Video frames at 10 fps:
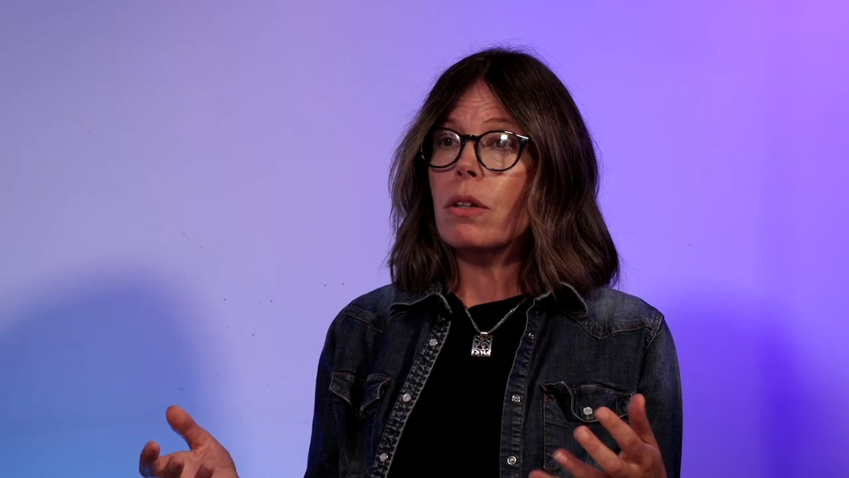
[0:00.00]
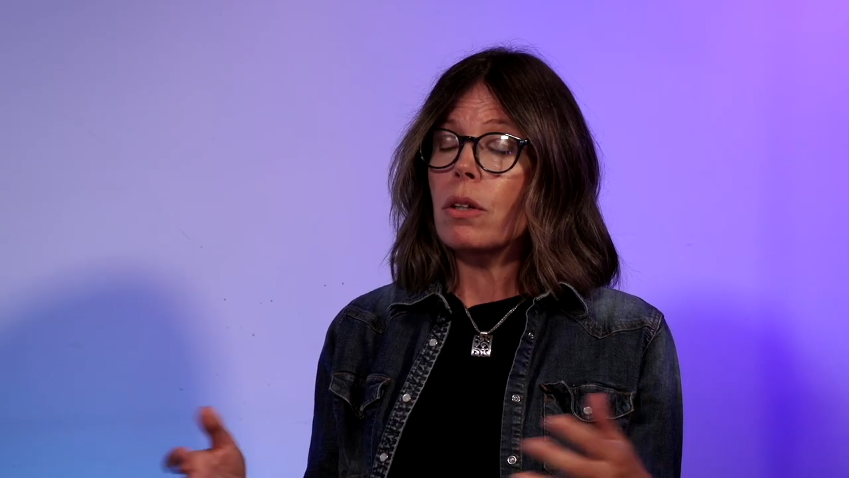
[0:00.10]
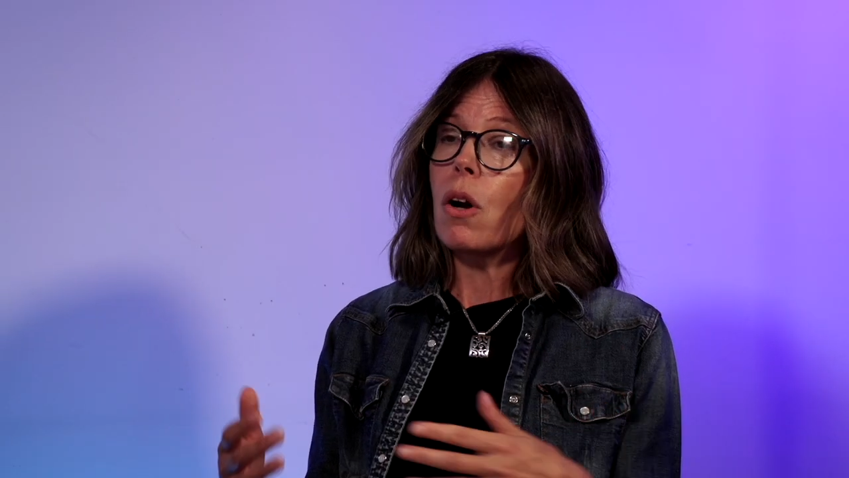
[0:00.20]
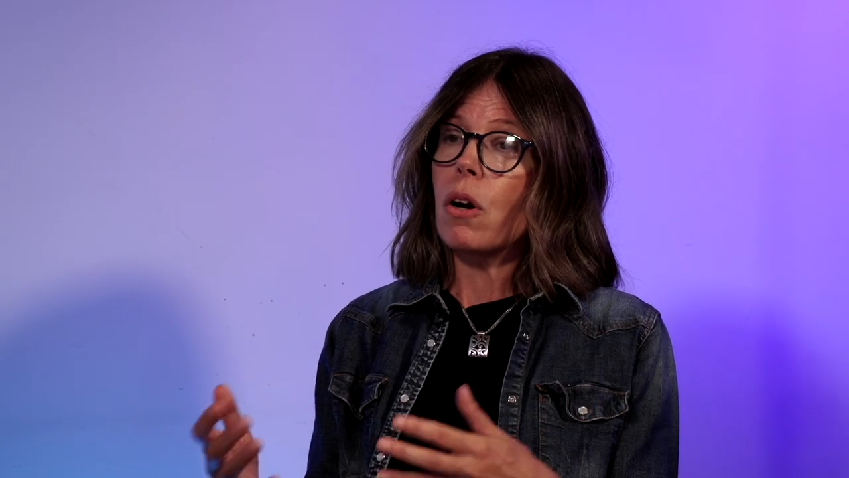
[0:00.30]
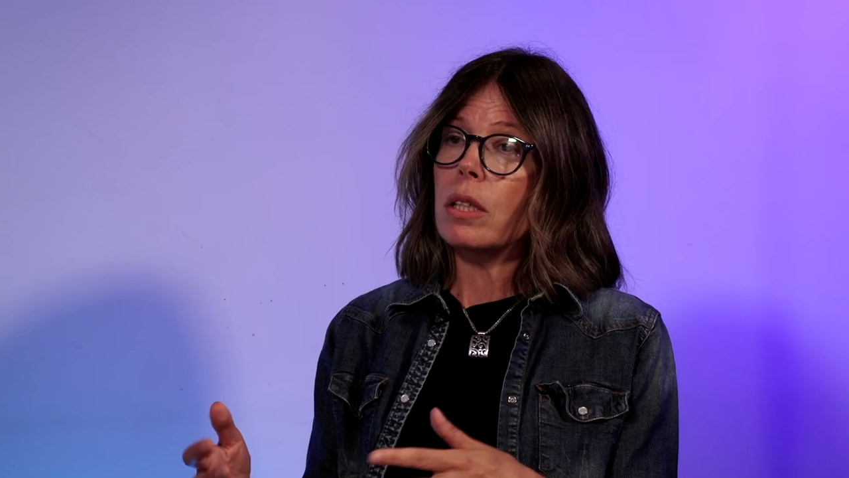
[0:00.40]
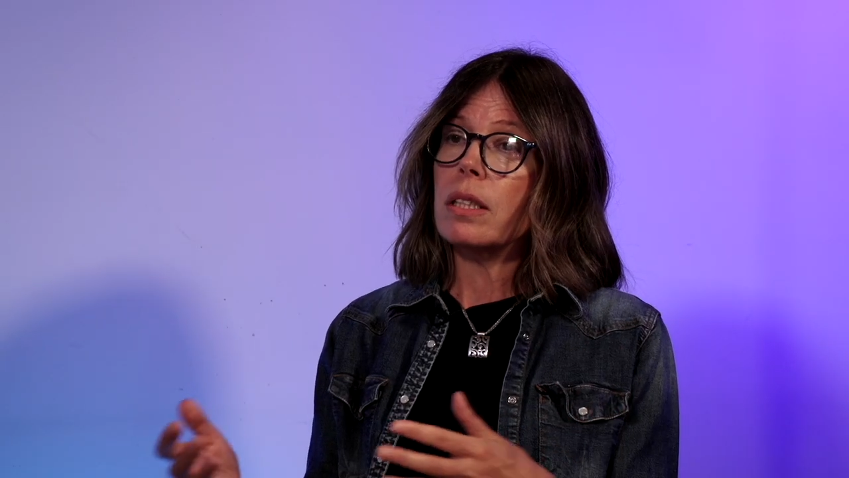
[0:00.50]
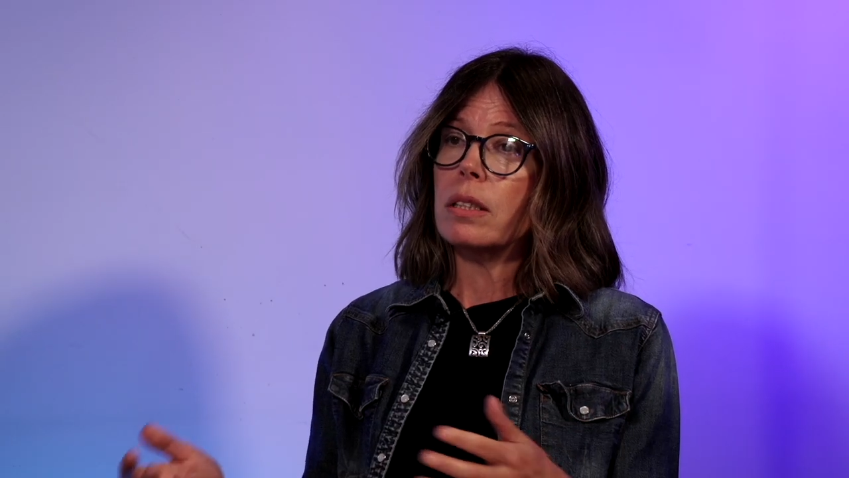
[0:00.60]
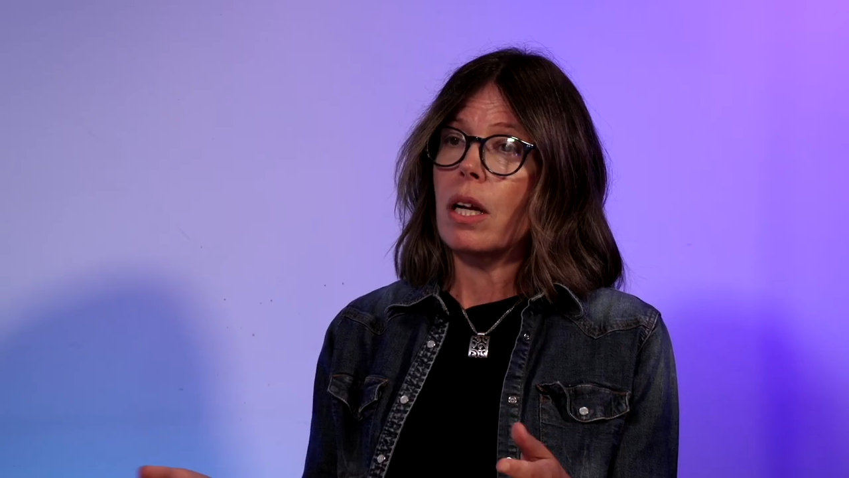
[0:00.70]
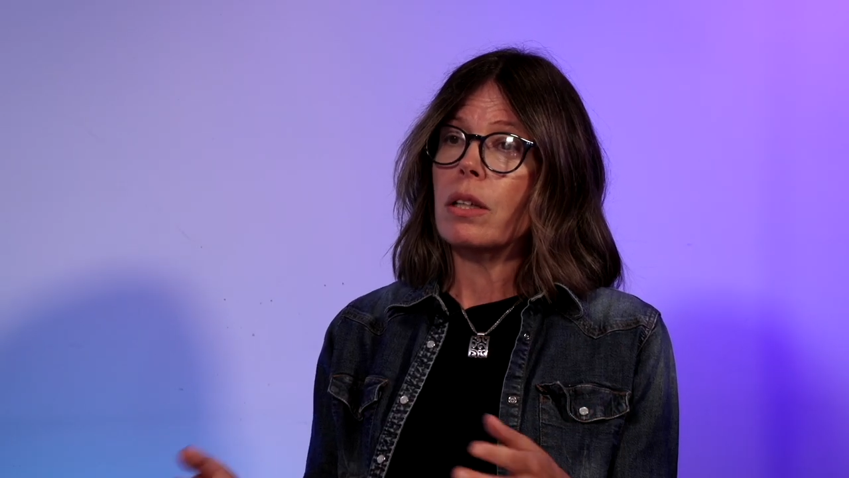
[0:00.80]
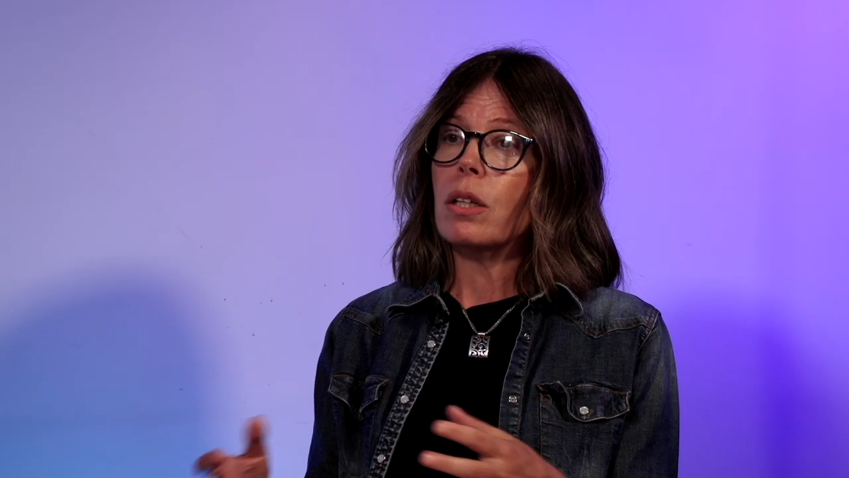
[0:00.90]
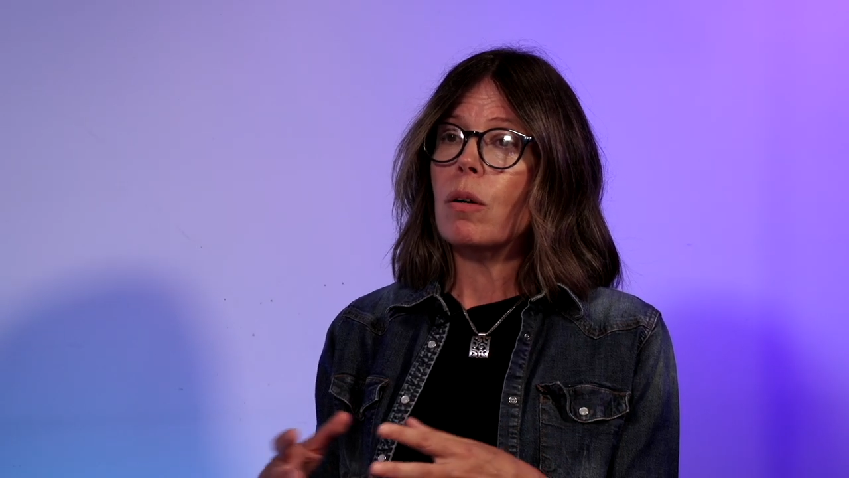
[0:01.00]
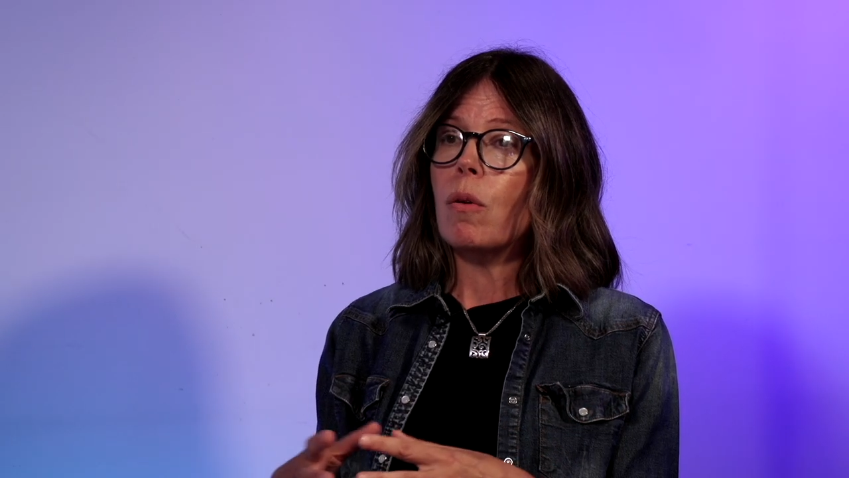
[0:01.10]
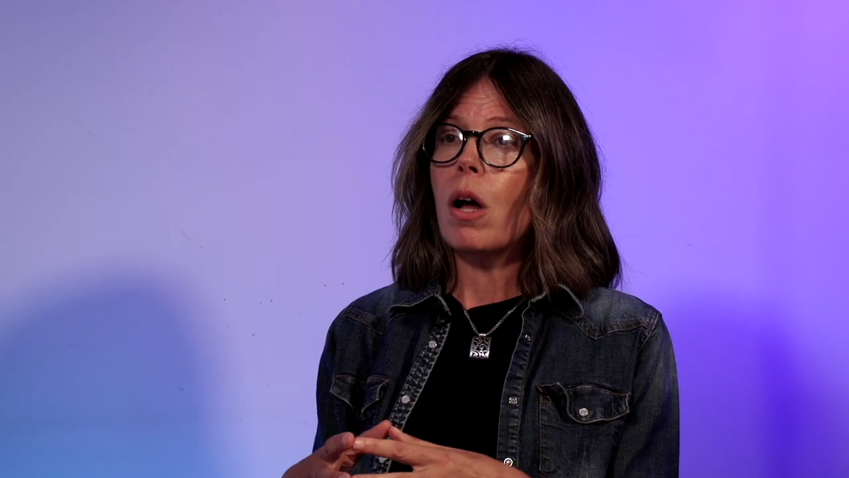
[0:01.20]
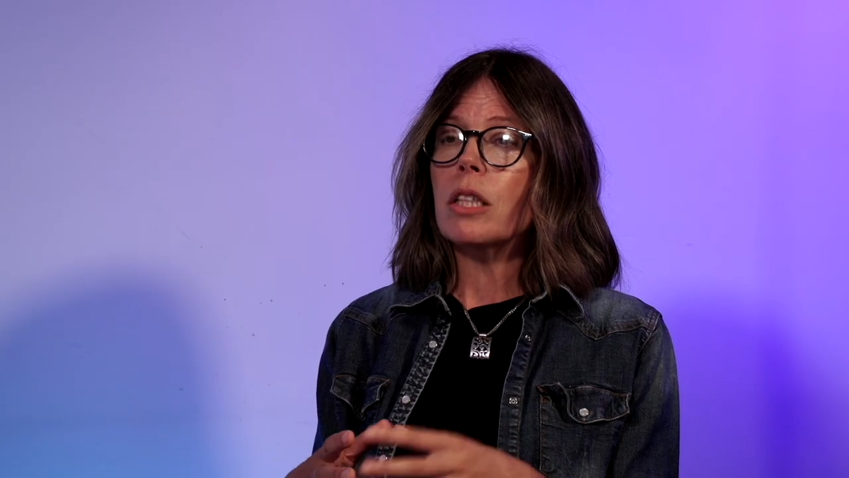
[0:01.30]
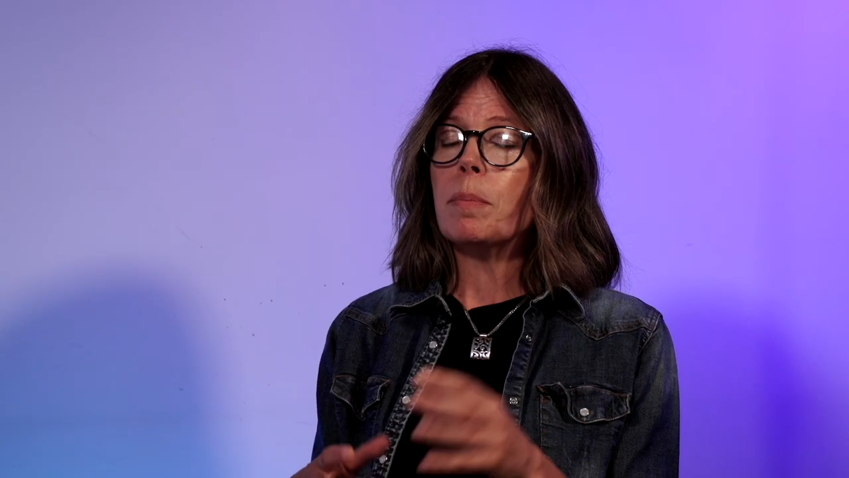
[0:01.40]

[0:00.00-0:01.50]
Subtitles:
their carts inside the garage.